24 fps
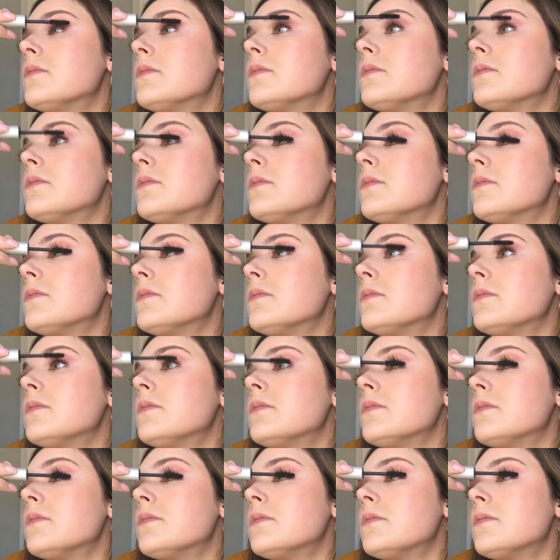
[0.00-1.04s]

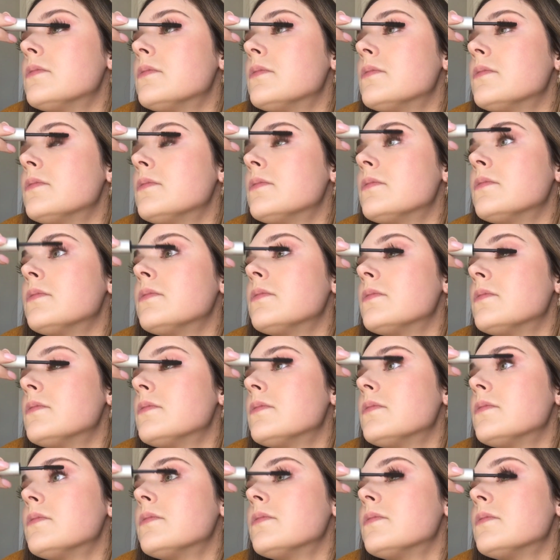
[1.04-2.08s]

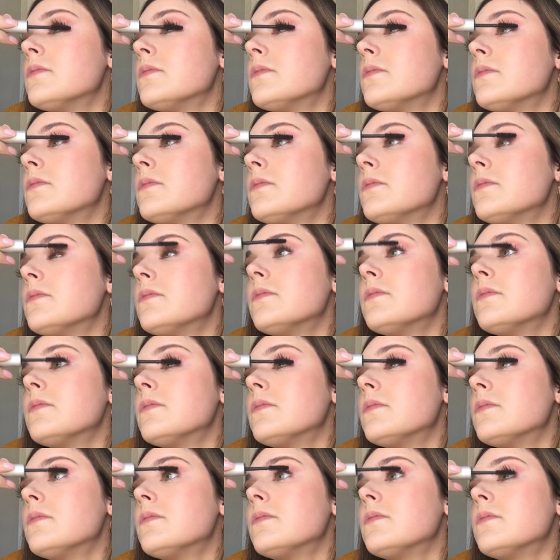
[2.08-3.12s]

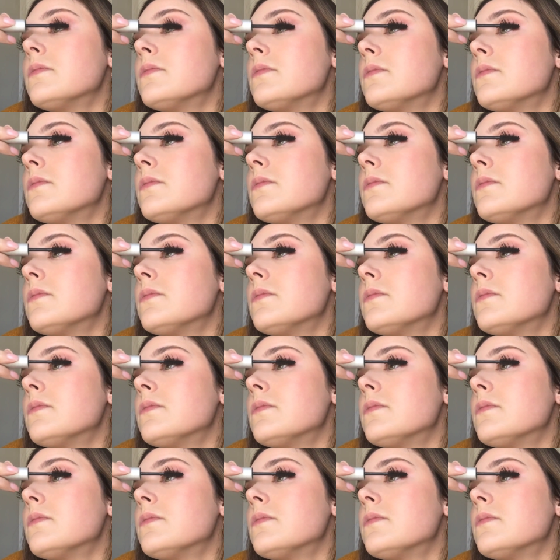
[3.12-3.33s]
Nothing is said.